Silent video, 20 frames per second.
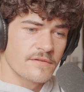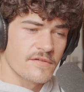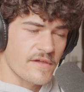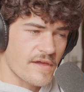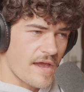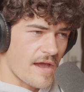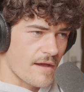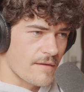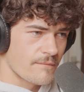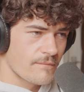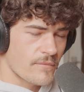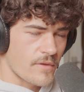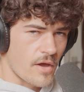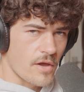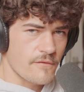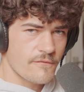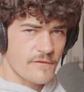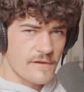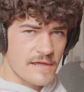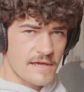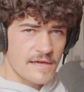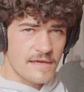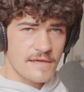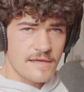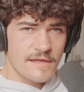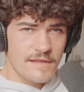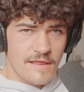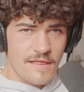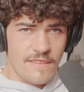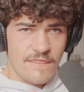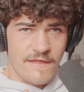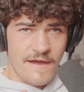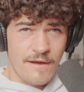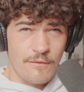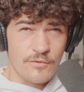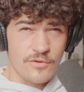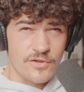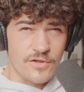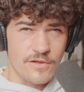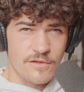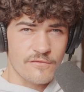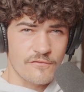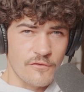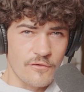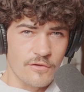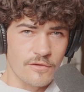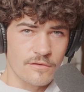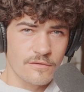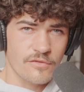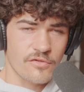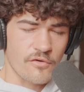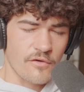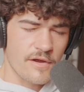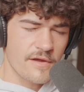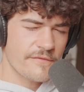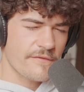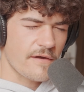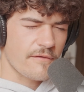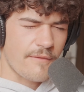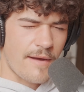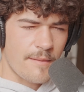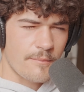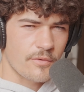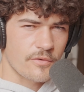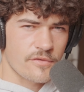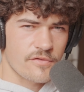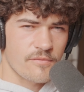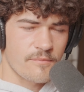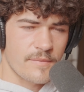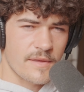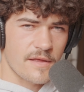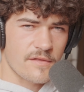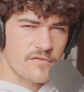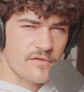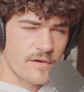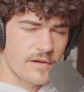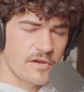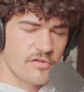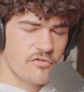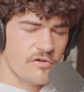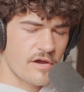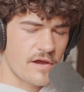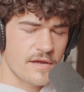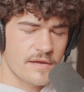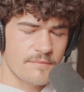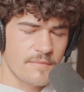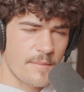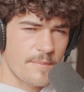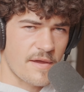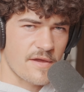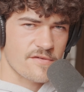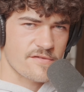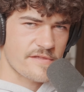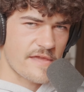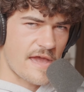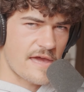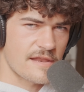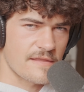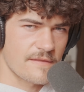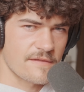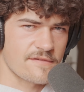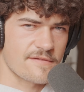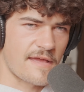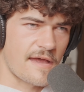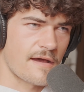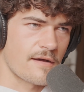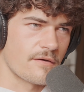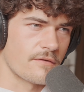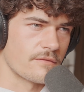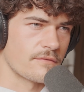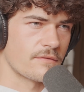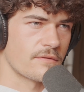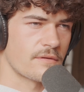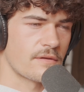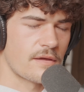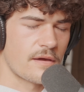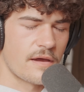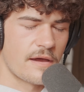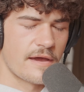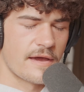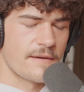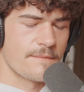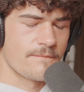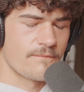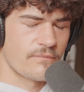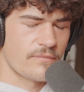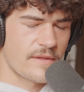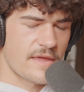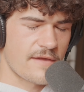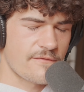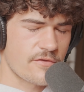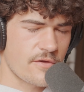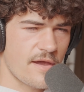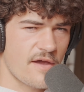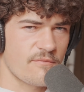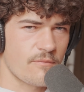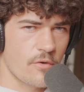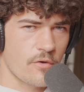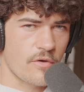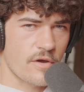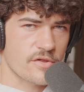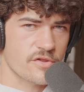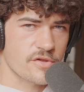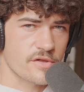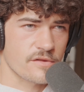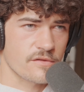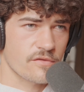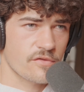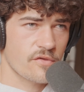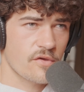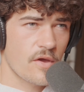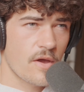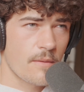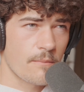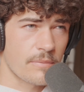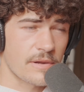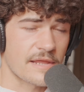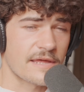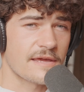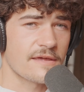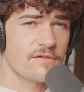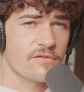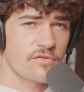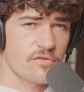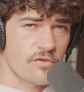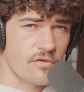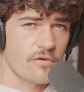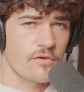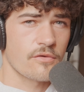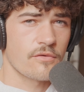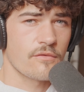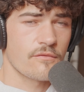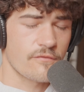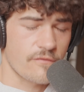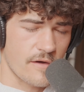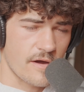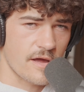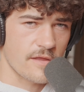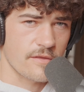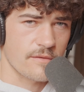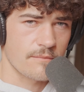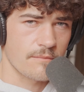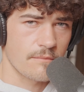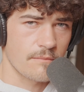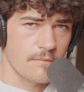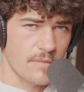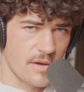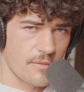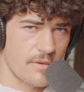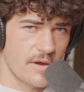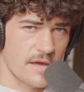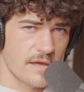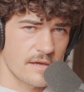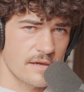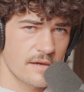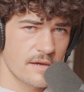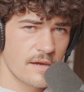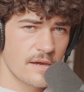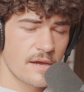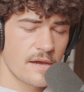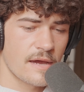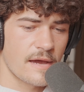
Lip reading: So yeah, hopefully that was useful. Sorry if I rambled some bits. I'm going to try my best to edit this down. If you have more questions, please do fire them my way.